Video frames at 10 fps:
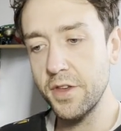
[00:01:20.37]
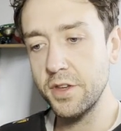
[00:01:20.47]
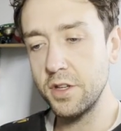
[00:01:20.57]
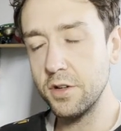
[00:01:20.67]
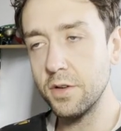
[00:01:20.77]

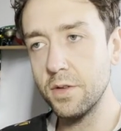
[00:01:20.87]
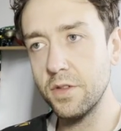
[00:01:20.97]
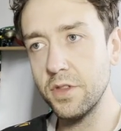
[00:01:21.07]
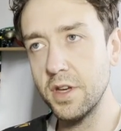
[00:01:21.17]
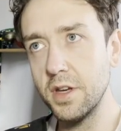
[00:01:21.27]
you know,
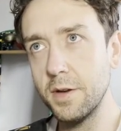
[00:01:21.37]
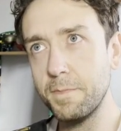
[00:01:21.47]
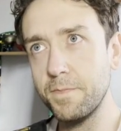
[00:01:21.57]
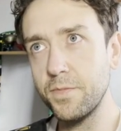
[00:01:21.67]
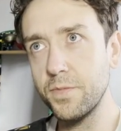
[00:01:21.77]
the
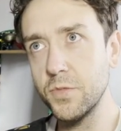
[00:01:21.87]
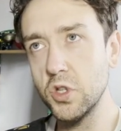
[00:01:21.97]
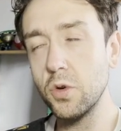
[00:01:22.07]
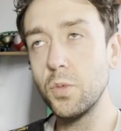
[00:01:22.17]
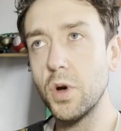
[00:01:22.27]

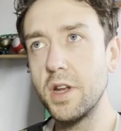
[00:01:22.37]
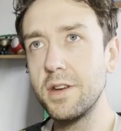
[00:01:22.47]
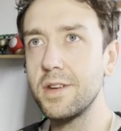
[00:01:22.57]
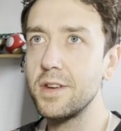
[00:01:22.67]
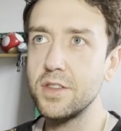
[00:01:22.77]
Zone
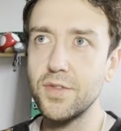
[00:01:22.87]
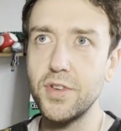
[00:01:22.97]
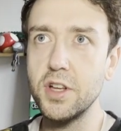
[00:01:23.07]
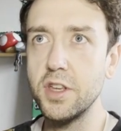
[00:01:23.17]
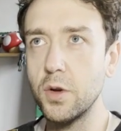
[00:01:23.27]
1 is
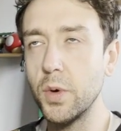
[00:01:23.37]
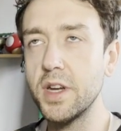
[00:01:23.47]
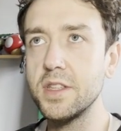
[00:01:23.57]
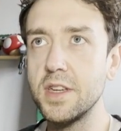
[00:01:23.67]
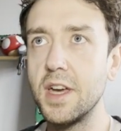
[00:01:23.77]
fairly
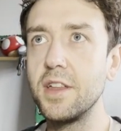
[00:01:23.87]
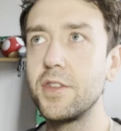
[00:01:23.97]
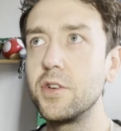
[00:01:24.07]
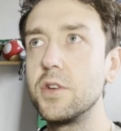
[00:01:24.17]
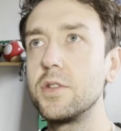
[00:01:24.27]
quick to get
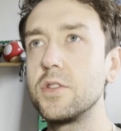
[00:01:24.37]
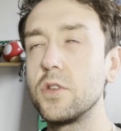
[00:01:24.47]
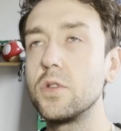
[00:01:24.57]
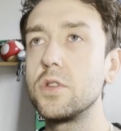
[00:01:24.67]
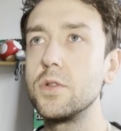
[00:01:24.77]
through.
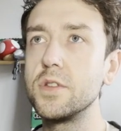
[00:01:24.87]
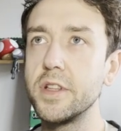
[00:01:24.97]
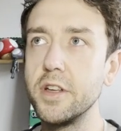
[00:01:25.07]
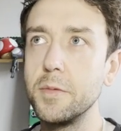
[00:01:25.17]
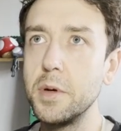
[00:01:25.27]
Zone 2 is a
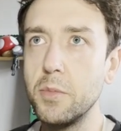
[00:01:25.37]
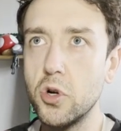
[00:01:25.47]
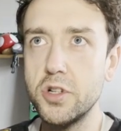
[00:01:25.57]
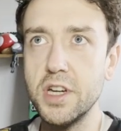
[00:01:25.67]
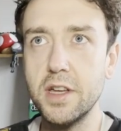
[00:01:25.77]
little bit more
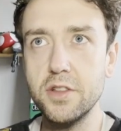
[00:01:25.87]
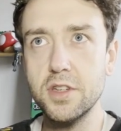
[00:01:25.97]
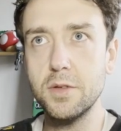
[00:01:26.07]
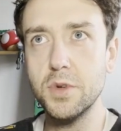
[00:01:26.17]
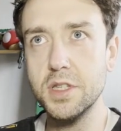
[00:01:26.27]

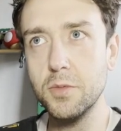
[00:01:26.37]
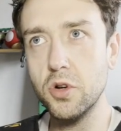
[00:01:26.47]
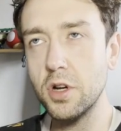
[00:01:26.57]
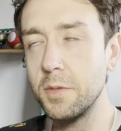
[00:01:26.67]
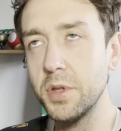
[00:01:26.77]
challenging with some more
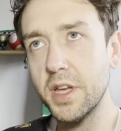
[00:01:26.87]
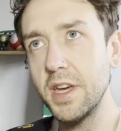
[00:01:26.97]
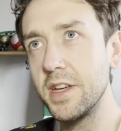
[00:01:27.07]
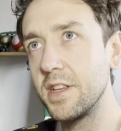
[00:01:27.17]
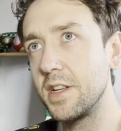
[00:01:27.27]

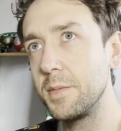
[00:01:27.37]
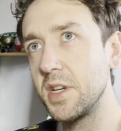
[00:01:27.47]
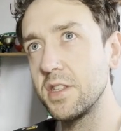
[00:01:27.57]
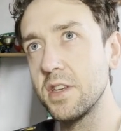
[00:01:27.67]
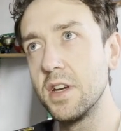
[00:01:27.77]
complicated
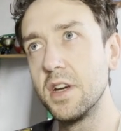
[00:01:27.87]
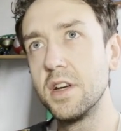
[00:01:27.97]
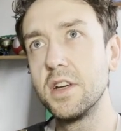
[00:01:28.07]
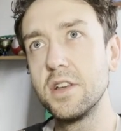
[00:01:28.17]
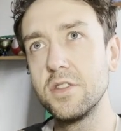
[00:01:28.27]
enemies.
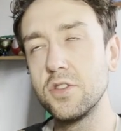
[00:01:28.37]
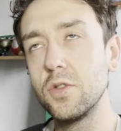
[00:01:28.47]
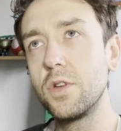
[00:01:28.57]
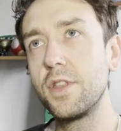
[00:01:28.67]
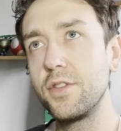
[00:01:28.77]

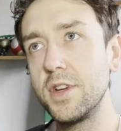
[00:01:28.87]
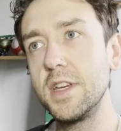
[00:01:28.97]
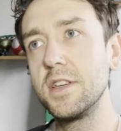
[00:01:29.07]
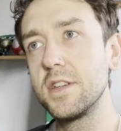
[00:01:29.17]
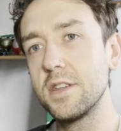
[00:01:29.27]
Zone
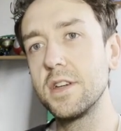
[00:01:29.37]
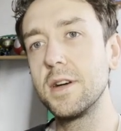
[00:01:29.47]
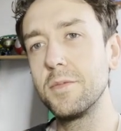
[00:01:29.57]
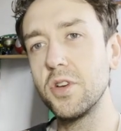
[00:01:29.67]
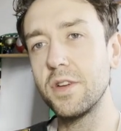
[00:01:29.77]
3,
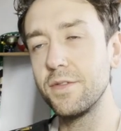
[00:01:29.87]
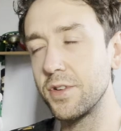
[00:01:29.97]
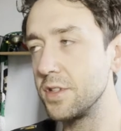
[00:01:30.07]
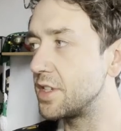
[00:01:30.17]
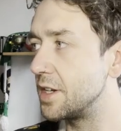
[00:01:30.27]
I'm looking for
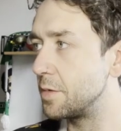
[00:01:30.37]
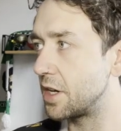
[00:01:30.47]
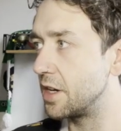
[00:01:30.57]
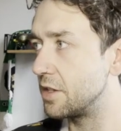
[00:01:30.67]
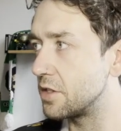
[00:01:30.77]
the same
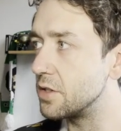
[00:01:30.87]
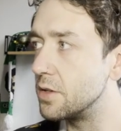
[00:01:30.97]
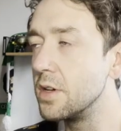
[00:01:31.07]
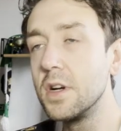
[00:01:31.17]
again. So